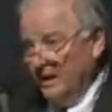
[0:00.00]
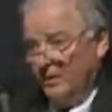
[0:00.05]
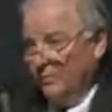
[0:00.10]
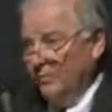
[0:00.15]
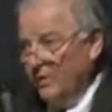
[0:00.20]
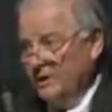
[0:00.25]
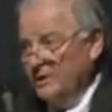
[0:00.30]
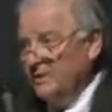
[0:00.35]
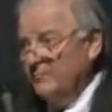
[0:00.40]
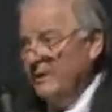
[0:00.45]

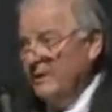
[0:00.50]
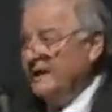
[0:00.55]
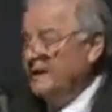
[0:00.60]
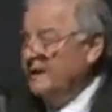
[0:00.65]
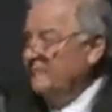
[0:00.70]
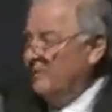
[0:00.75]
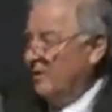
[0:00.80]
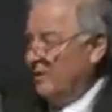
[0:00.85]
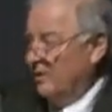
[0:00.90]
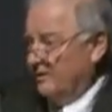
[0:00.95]
What do you make
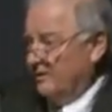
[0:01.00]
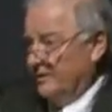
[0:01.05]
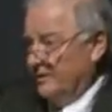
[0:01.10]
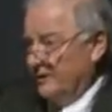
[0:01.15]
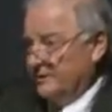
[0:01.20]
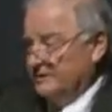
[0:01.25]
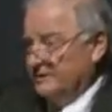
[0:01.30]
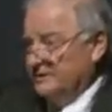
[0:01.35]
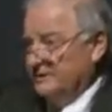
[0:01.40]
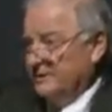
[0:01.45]
of all
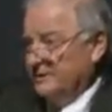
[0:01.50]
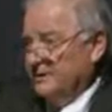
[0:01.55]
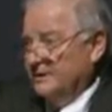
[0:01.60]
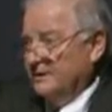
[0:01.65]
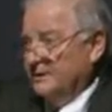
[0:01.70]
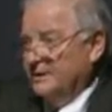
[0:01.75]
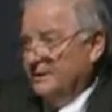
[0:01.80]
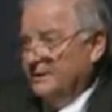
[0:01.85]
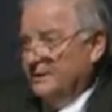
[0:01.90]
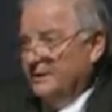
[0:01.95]
this?
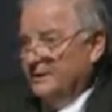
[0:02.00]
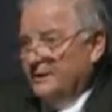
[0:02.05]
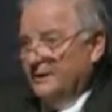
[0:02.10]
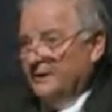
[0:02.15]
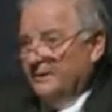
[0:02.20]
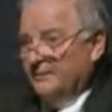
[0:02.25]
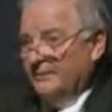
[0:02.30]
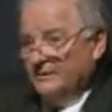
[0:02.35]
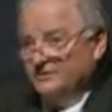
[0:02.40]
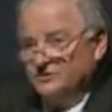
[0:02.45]

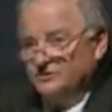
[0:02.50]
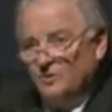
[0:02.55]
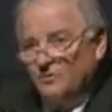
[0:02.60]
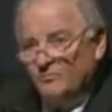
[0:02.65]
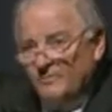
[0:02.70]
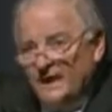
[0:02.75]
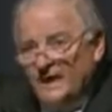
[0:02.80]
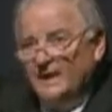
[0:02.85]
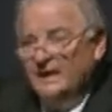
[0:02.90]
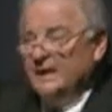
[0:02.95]
That so
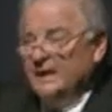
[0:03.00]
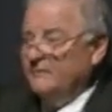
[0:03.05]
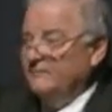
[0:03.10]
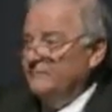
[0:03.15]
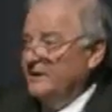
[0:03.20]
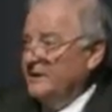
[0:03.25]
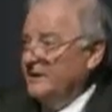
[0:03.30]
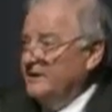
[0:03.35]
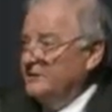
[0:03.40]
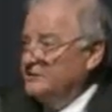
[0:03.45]
many of
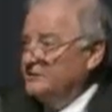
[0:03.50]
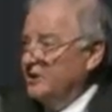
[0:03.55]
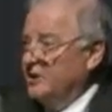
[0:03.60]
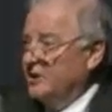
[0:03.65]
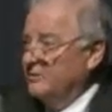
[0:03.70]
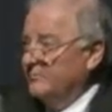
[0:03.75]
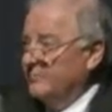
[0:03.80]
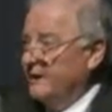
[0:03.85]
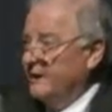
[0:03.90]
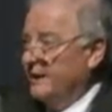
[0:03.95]
these
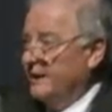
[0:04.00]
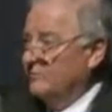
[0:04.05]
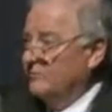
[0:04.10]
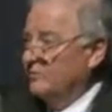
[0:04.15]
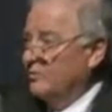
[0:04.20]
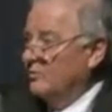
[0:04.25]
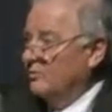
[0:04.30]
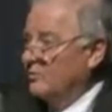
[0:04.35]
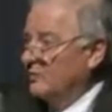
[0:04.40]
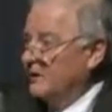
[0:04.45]
young men
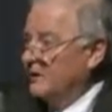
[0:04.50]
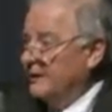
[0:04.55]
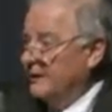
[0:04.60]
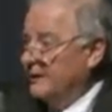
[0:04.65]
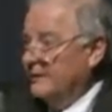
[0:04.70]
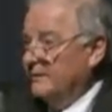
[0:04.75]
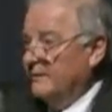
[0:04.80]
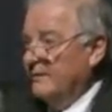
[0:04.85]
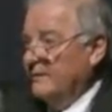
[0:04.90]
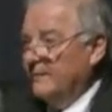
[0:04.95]
were
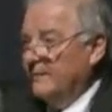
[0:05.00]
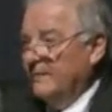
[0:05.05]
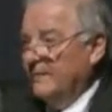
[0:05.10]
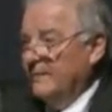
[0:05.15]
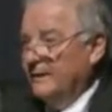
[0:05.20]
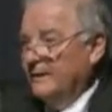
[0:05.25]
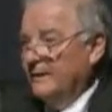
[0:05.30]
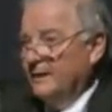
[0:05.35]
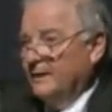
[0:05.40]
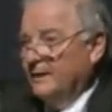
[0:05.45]
willing
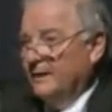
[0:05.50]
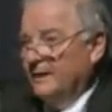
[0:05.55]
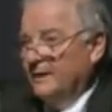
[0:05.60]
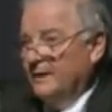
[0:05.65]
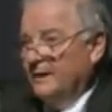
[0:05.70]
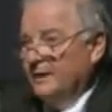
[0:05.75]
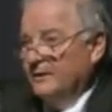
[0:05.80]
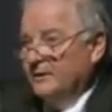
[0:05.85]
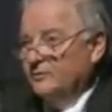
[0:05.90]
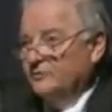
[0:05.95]

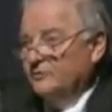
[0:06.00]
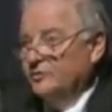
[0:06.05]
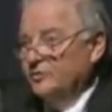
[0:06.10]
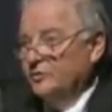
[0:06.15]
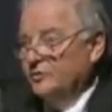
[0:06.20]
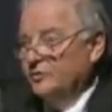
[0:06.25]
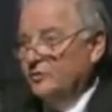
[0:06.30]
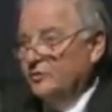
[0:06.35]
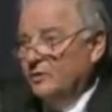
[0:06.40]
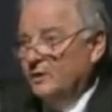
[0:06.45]

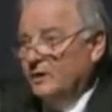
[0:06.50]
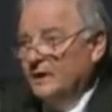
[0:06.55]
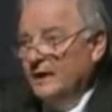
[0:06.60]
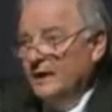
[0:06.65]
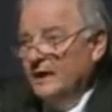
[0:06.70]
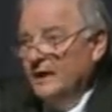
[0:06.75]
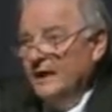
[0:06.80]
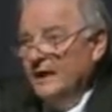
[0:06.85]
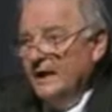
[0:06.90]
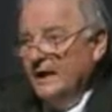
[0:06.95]
to
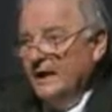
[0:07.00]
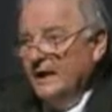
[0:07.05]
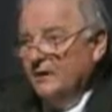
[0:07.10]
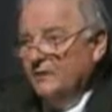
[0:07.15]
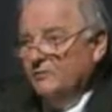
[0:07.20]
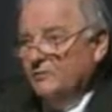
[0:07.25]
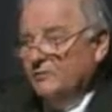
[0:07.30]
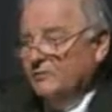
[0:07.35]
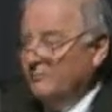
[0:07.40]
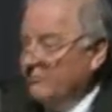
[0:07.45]

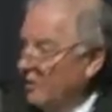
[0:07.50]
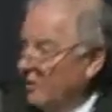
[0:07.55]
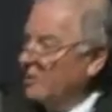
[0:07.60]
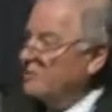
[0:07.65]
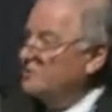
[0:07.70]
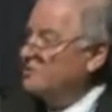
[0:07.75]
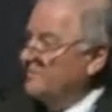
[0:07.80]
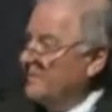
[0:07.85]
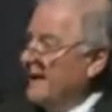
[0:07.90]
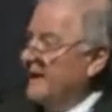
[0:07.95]

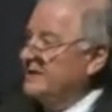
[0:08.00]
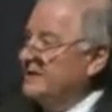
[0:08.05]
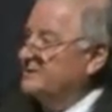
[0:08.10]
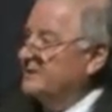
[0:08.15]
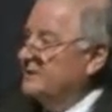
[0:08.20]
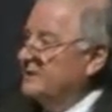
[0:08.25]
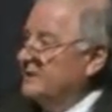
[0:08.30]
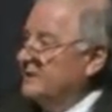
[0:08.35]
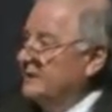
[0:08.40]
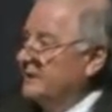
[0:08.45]
reverse
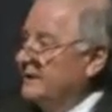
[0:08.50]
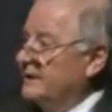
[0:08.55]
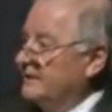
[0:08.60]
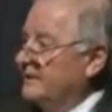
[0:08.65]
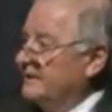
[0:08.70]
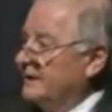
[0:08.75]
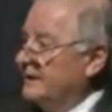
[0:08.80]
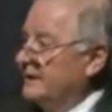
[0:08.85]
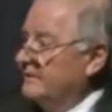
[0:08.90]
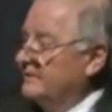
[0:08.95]
basically
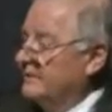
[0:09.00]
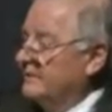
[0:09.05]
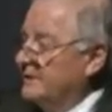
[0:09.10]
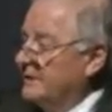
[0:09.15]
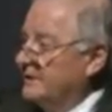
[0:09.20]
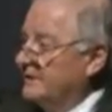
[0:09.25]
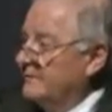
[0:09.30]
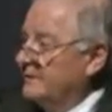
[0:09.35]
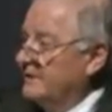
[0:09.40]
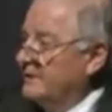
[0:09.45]

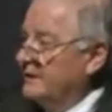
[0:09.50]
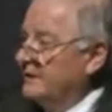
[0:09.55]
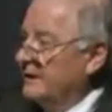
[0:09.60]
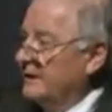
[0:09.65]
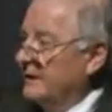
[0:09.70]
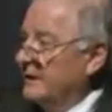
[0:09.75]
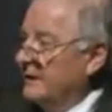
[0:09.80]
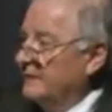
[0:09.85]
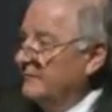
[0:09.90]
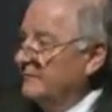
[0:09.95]

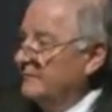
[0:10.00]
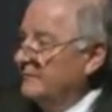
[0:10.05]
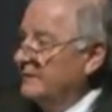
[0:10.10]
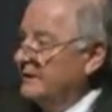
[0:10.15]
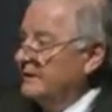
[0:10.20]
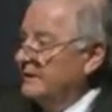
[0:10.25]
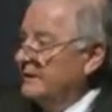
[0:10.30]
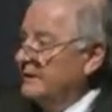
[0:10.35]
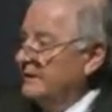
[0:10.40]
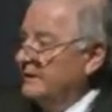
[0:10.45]

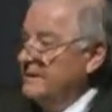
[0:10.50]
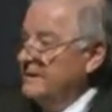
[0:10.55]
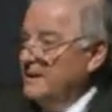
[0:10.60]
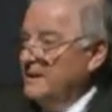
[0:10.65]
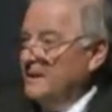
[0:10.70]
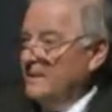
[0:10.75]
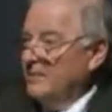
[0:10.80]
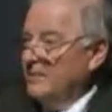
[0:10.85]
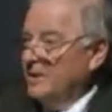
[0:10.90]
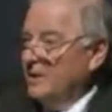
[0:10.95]
the
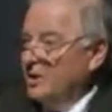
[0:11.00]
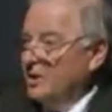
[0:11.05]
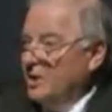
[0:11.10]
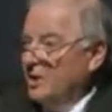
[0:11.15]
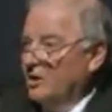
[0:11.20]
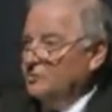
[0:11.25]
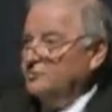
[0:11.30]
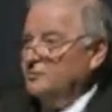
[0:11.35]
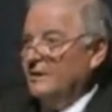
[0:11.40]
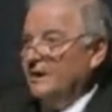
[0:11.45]

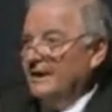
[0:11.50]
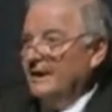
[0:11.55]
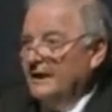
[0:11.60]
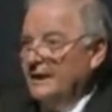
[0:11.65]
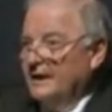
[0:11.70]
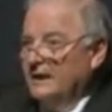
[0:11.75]
cultural and